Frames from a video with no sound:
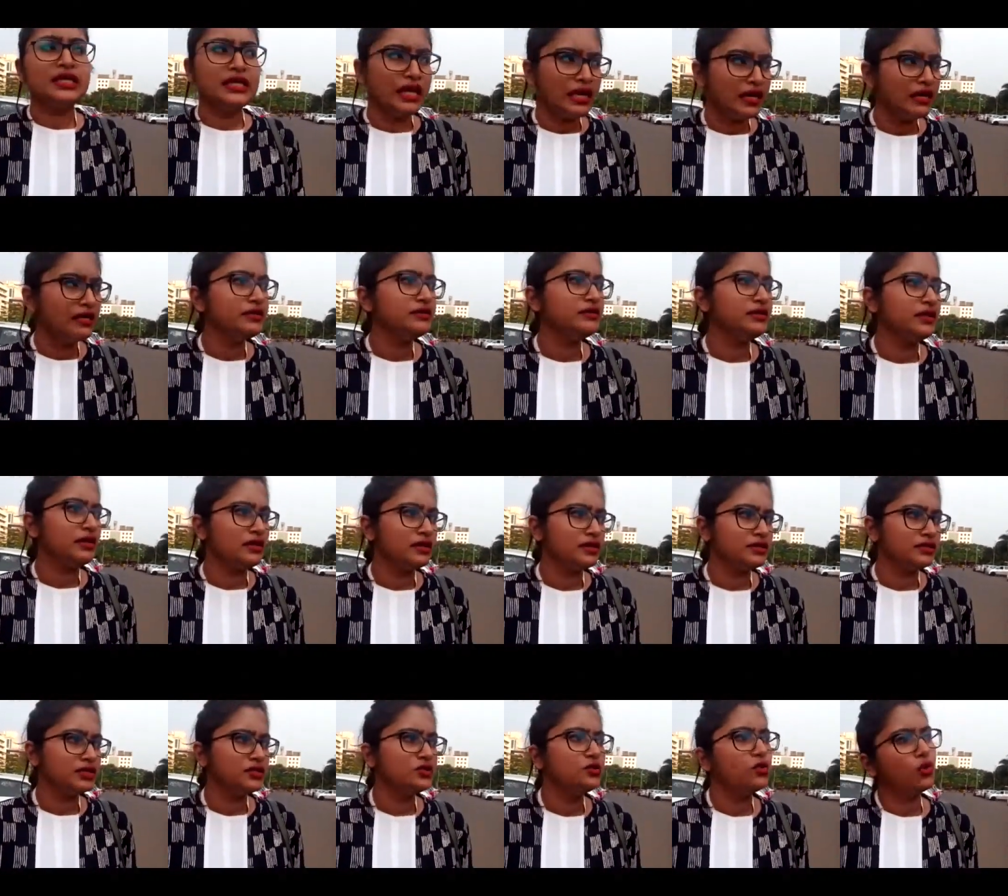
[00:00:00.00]
Yeah,
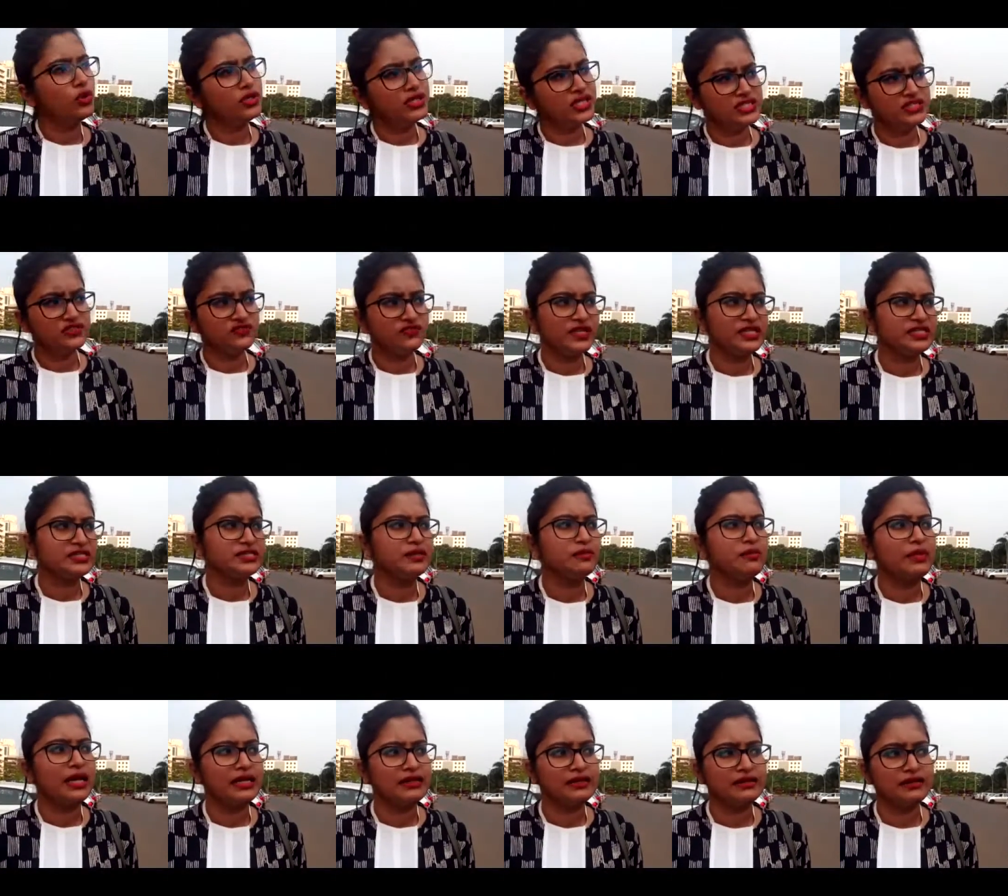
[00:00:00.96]
the, the court has fixed
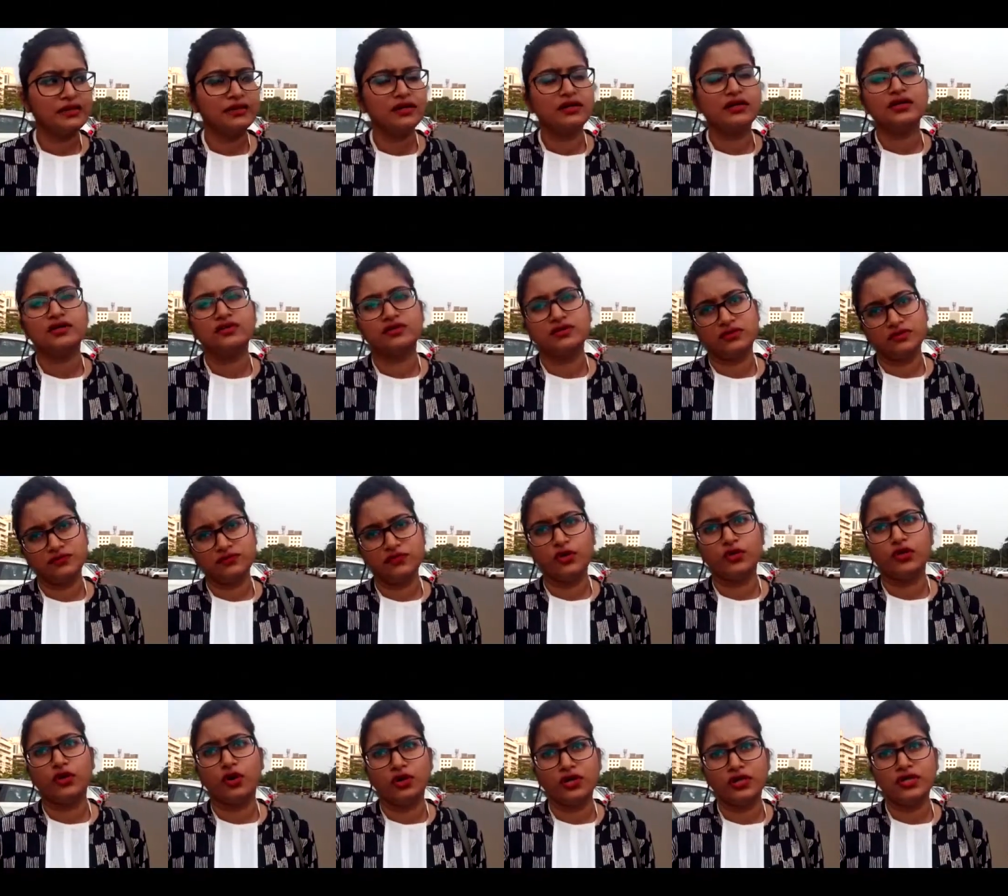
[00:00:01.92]
the matter
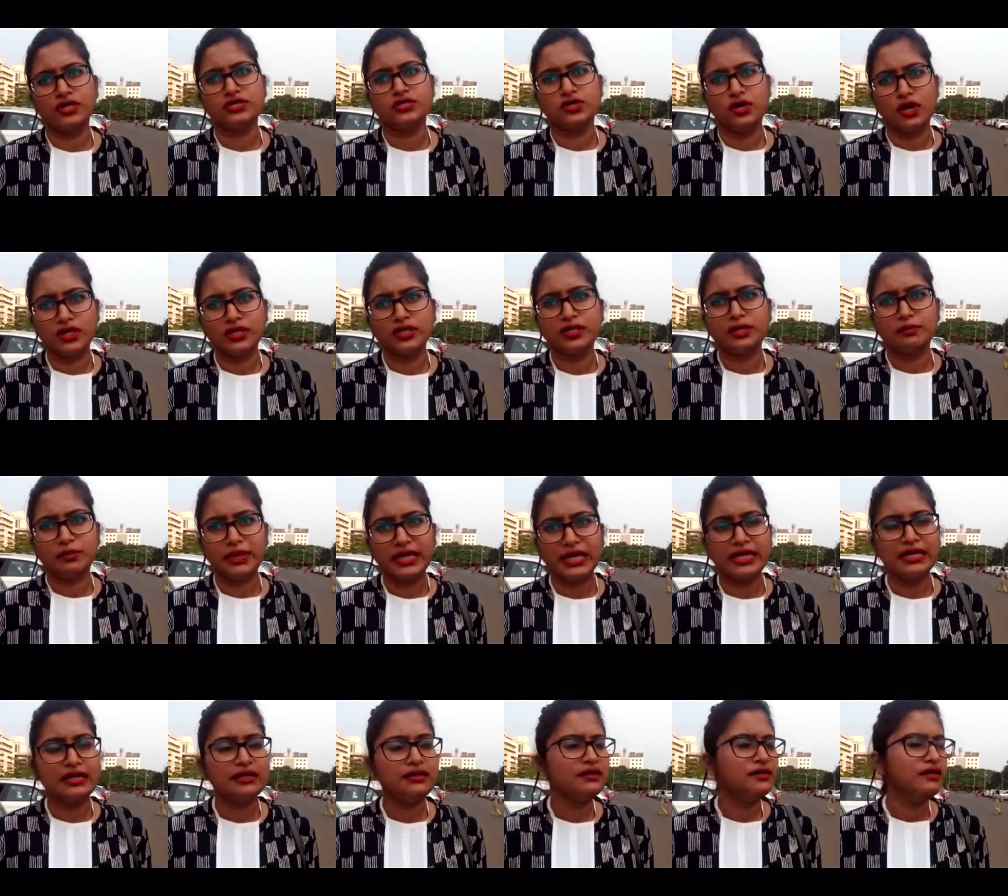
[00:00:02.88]
for orders on the
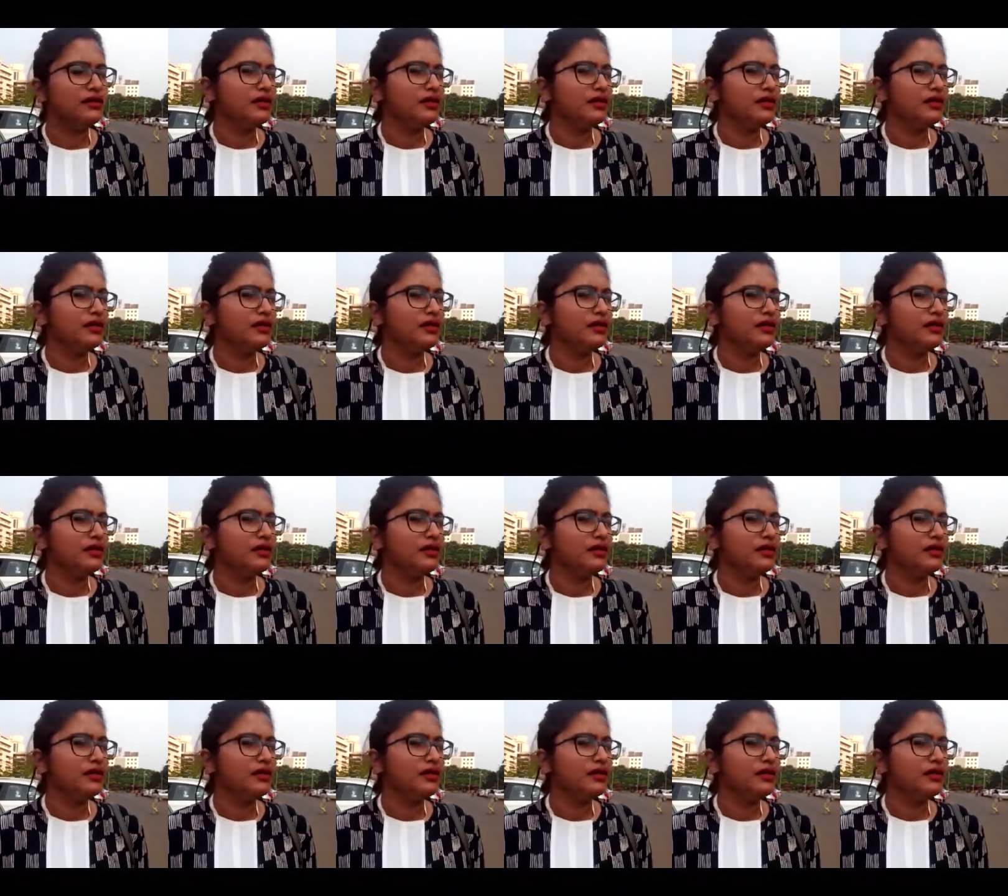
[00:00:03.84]
bail